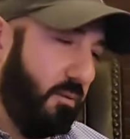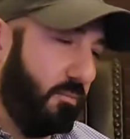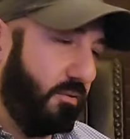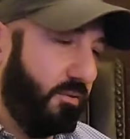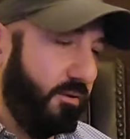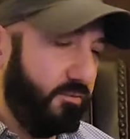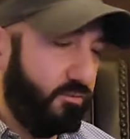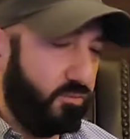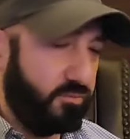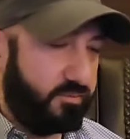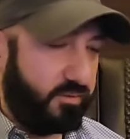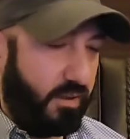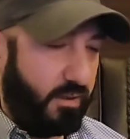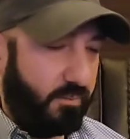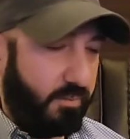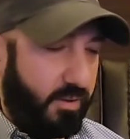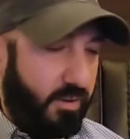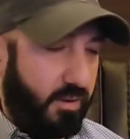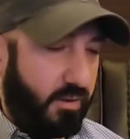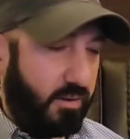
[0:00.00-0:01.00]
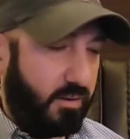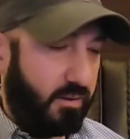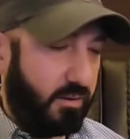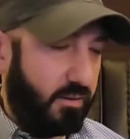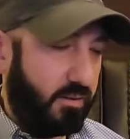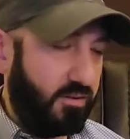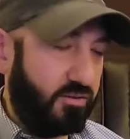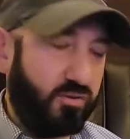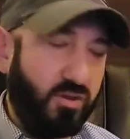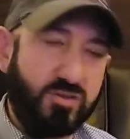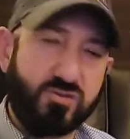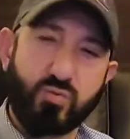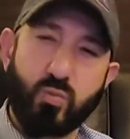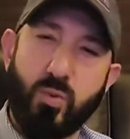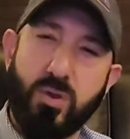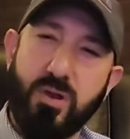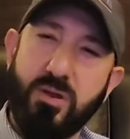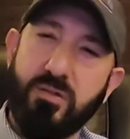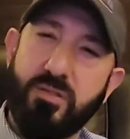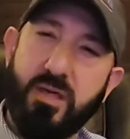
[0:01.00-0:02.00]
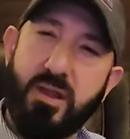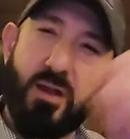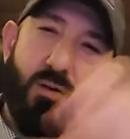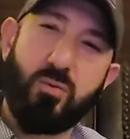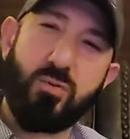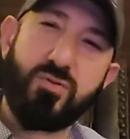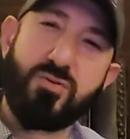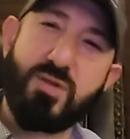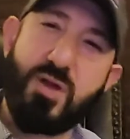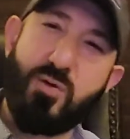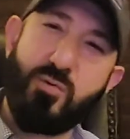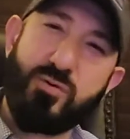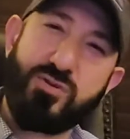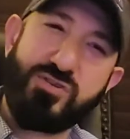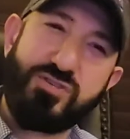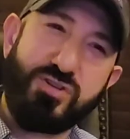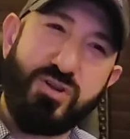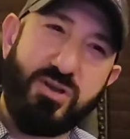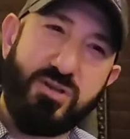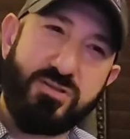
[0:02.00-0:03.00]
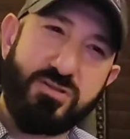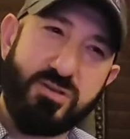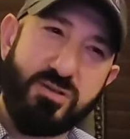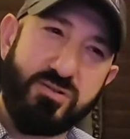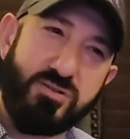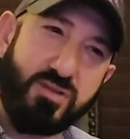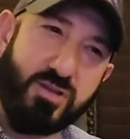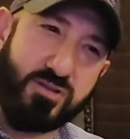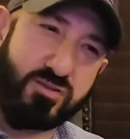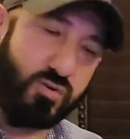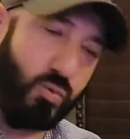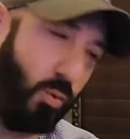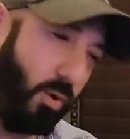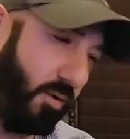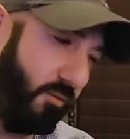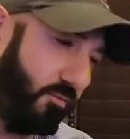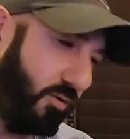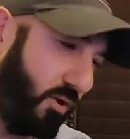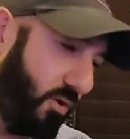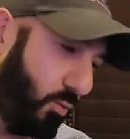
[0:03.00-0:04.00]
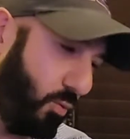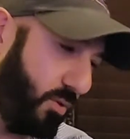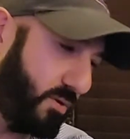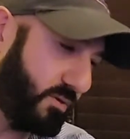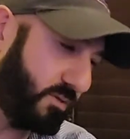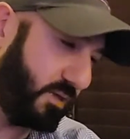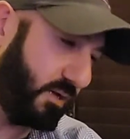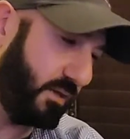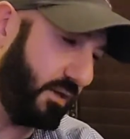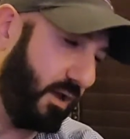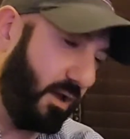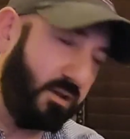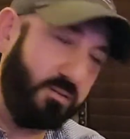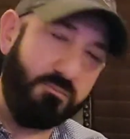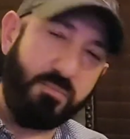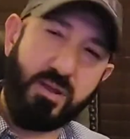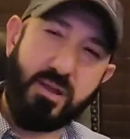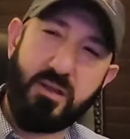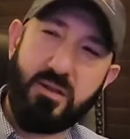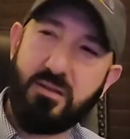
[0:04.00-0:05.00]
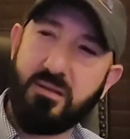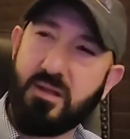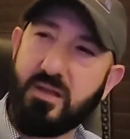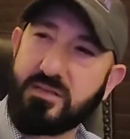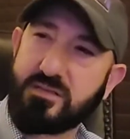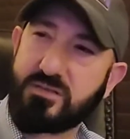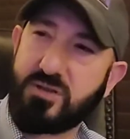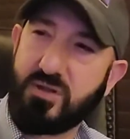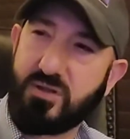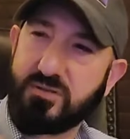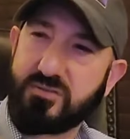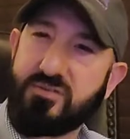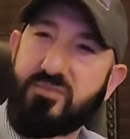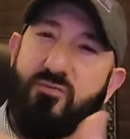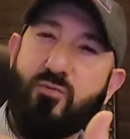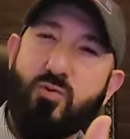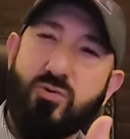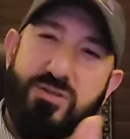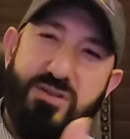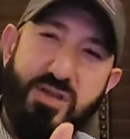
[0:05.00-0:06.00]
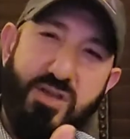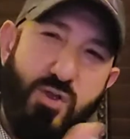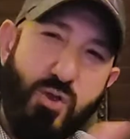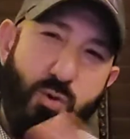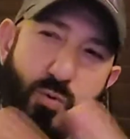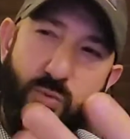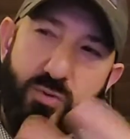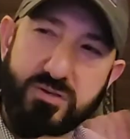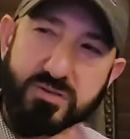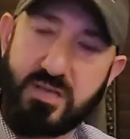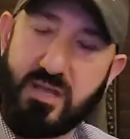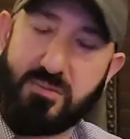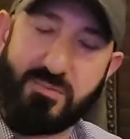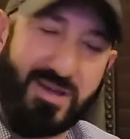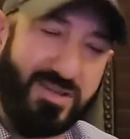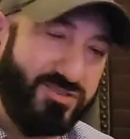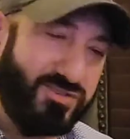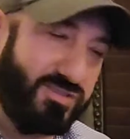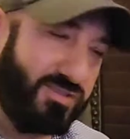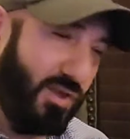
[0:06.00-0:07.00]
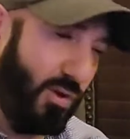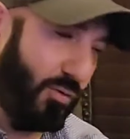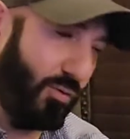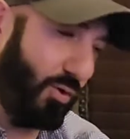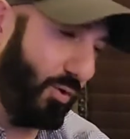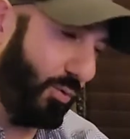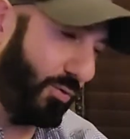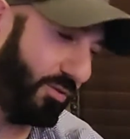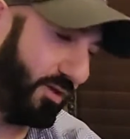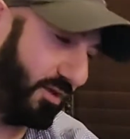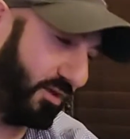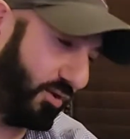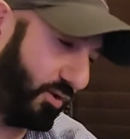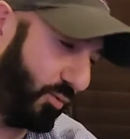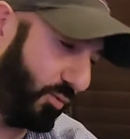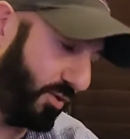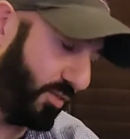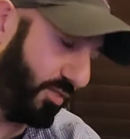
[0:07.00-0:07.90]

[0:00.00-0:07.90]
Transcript: but this one's not bad. It's weird that I would judge a 12-year whiskey not being as good as a 14-year whiskey. I just don't know what they do